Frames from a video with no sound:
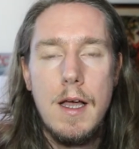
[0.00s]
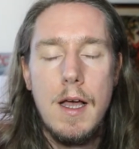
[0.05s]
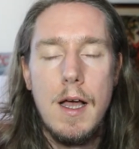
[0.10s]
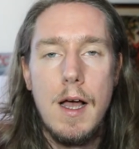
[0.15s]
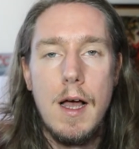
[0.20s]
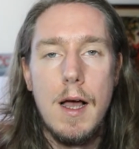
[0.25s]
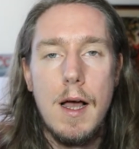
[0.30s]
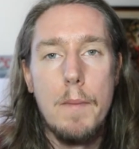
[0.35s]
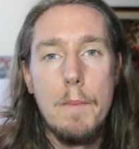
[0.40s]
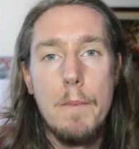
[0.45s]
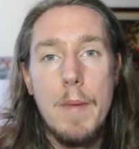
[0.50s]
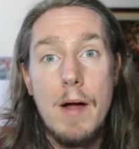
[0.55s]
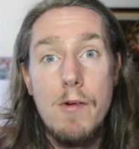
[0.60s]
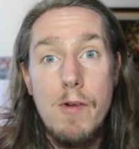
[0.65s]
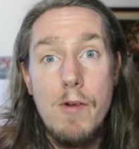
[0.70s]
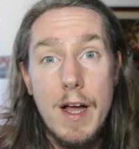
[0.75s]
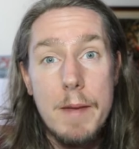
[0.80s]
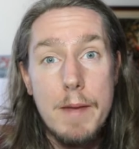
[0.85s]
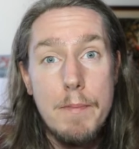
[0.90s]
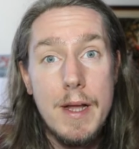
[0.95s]
I
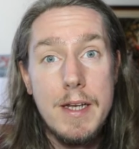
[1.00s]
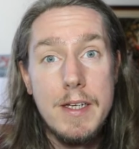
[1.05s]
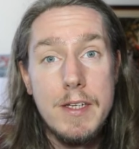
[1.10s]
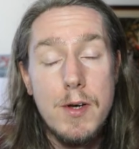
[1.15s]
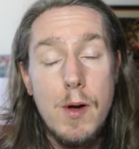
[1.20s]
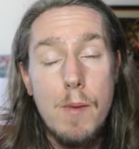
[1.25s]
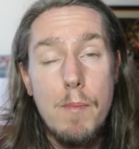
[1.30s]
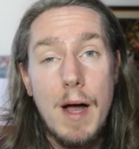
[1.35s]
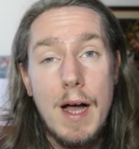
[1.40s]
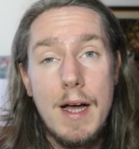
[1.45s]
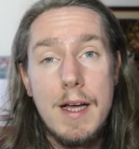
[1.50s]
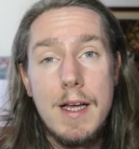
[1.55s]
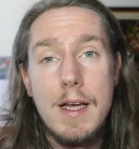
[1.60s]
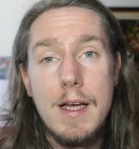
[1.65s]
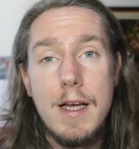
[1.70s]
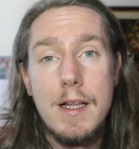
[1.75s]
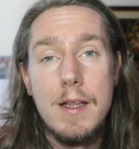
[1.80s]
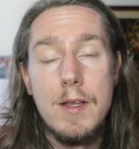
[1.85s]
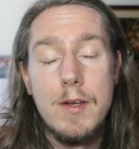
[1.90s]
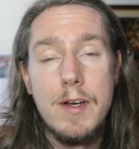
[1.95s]
recommend you go back
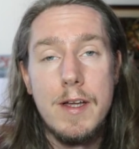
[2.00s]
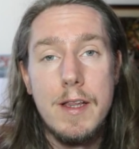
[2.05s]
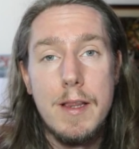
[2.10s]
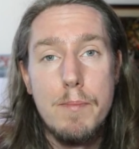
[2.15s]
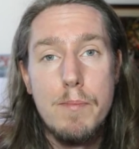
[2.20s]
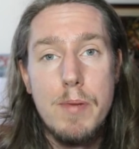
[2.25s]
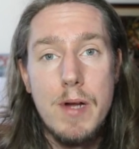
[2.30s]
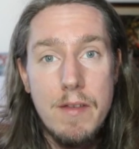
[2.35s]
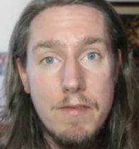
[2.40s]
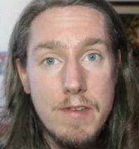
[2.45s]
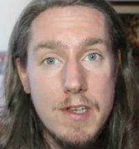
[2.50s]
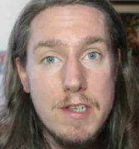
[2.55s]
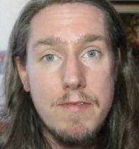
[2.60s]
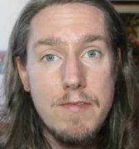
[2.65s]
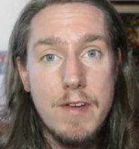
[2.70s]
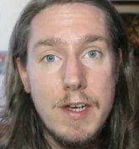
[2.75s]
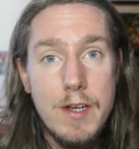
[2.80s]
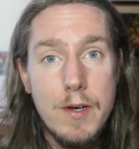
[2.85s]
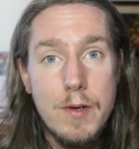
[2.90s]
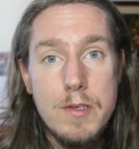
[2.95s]
and look at the previous
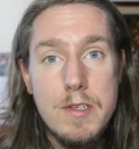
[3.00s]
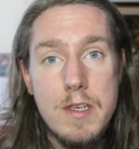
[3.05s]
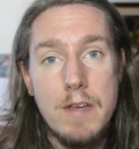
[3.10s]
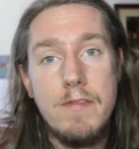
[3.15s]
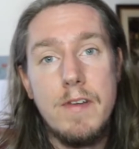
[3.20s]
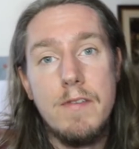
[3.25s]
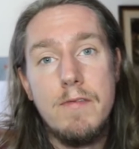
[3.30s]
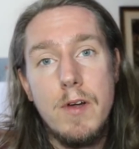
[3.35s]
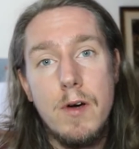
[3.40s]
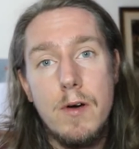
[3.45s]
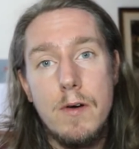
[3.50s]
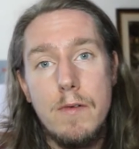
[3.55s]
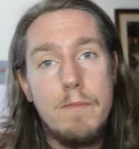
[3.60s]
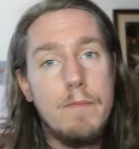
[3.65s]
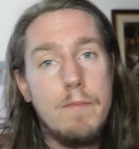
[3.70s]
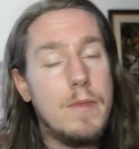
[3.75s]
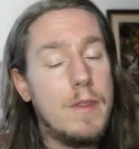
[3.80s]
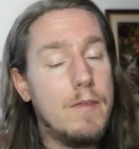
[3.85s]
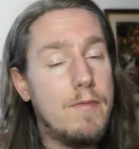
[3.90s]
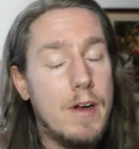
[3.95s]
videos if you've not.
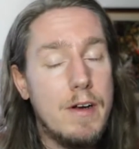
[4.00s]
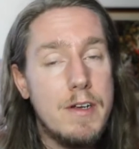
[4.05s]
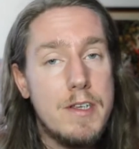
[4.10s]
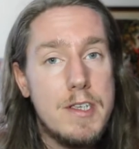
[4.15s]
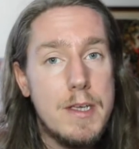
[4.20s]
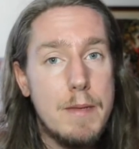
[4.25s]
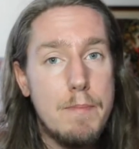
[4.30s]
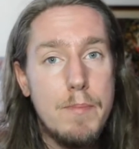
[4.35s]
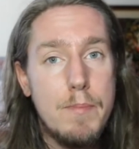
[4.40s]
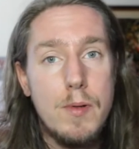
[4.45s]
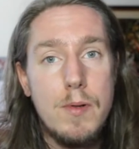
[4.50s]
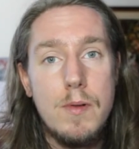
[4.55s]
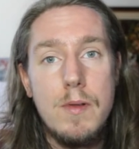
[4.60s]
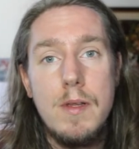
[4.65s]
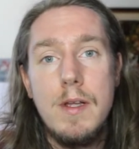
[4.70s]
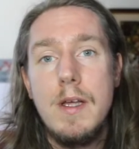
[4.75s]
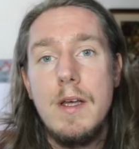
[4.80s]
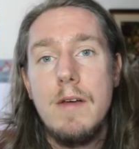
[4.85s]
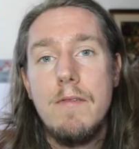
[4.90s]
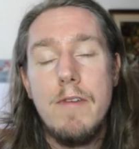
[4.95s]
They're very simple,
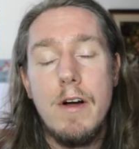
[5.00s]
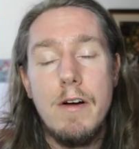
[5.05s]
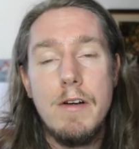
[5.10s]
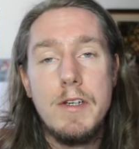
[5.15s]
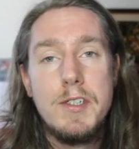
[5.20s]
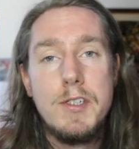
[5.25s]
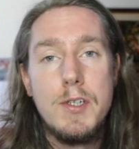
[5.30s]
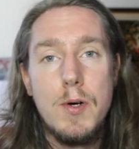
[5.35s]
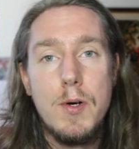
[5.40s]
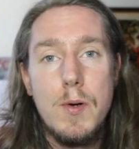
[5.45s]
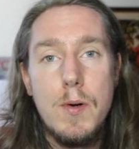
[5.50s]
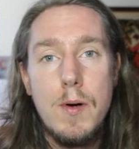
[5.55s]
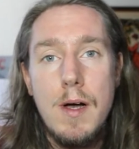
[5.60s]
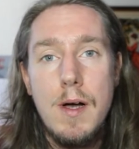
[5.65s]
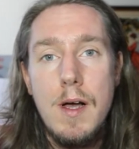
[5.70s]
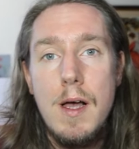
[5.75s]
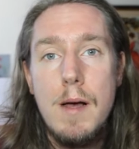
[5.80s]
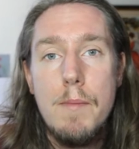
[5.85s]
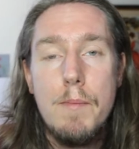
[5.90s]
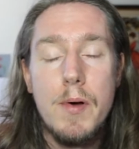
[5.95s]
very short,
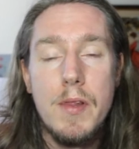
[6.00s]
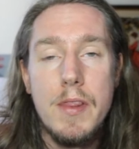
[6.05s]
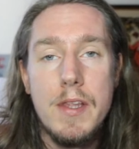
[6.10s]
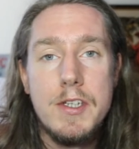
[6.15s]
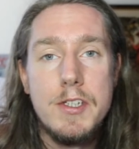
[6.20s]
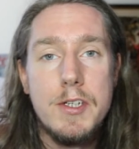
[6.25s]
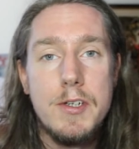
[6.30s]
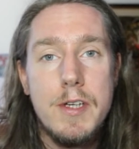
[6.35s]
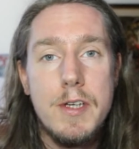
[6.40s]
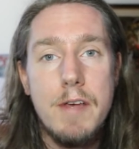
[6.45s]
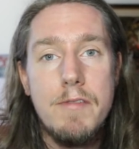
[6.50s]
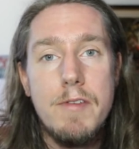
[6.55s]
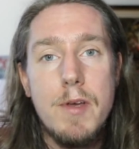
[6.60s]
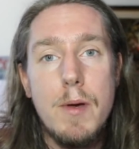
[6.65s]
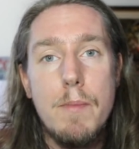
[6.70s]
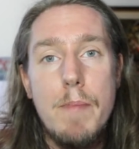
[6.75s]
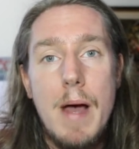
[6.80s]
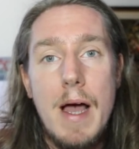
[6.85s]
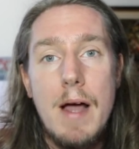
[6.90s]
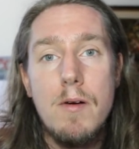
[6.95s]
but they should give you a
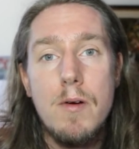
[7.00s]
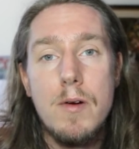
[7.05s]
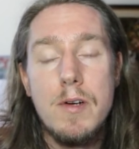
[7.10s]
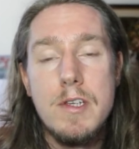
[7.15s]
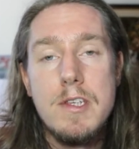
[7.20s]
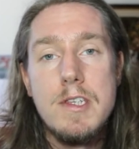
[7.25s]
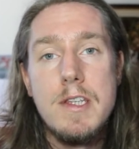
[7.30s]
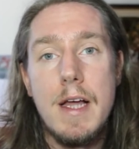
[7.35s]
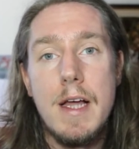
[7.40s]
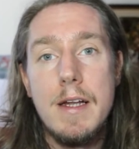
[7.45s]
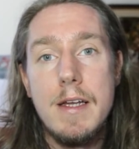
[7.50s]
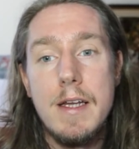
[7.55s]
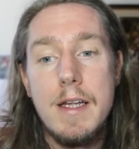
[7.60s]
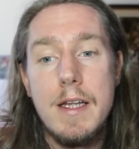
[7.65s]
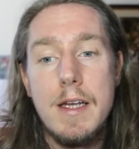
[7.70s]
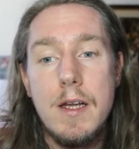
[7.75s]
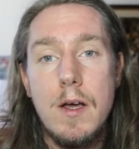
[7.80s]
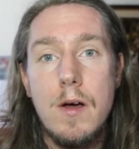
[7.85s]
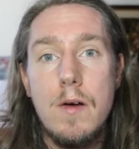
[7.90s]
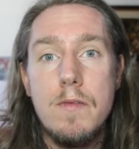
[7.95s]
better
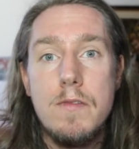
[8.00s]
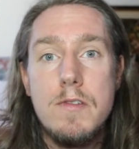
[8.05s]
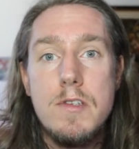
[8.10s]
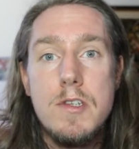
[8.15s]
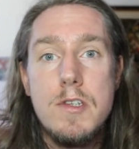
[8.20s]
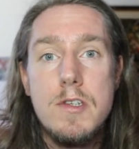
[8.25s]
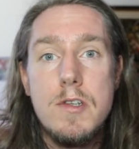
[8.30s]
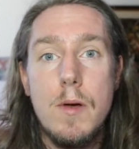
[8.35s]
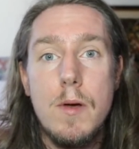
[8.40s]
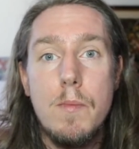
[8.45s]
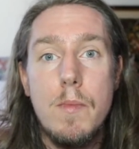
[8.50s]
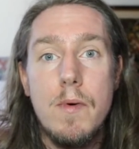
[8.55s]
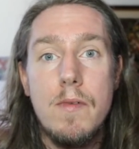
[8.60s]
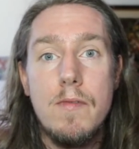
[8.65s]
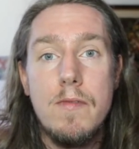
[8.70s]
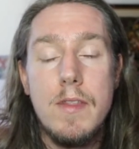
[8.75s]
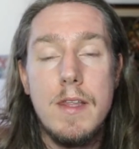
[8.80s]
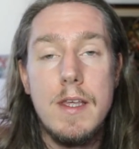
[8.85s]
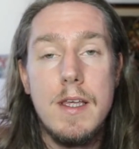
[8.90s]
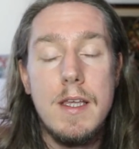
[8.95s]
understanding of some of
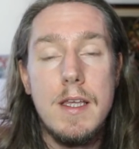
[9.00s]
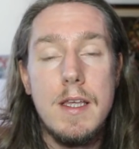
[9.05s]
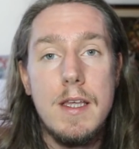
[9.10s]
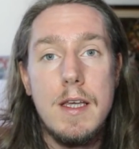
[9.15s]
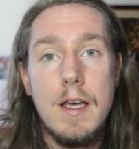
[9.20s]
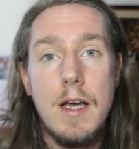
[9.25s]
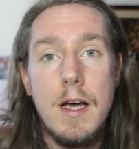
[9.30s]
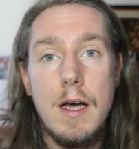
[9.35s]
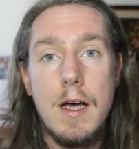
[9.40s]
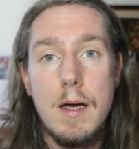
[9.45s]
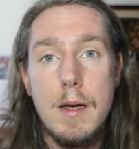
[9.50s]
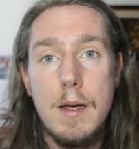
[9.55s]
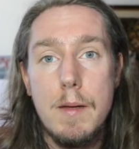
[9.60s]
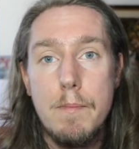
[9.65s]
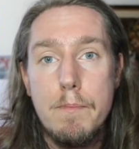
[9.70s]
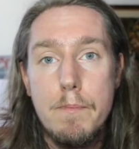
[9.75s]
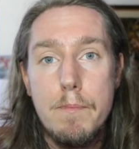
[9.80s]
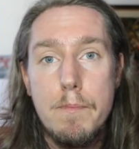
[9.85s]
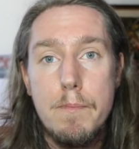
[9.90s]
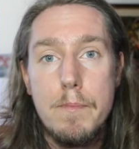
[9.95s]
the
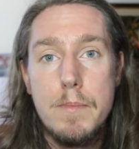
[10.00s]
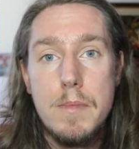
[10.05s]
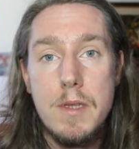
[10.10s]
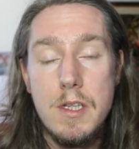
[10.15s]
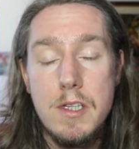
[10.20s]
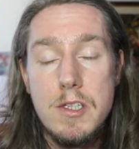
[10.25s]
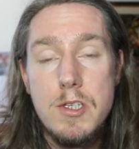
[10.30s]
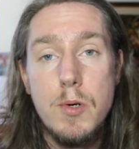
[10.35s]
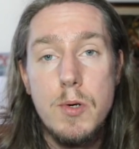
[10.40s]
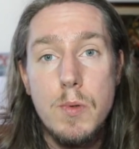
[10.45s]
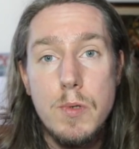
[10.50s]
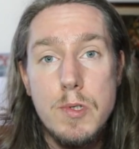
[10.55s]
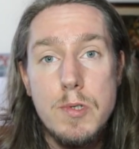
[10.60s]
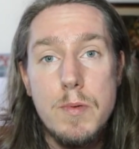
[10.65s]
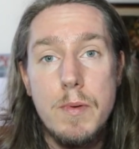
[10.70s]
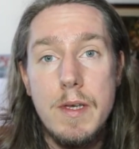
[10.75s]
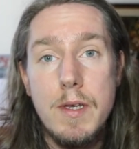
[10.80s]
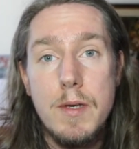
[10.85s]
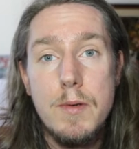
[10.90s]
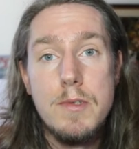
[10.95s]
tools we're
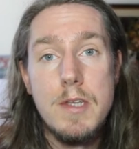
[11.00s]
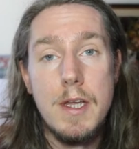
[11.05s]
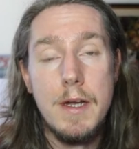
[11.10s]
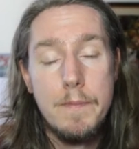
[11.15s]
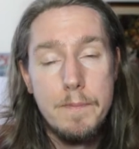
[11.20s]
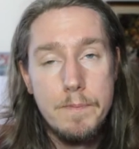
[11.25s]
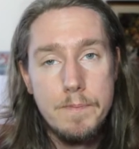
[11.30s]
using.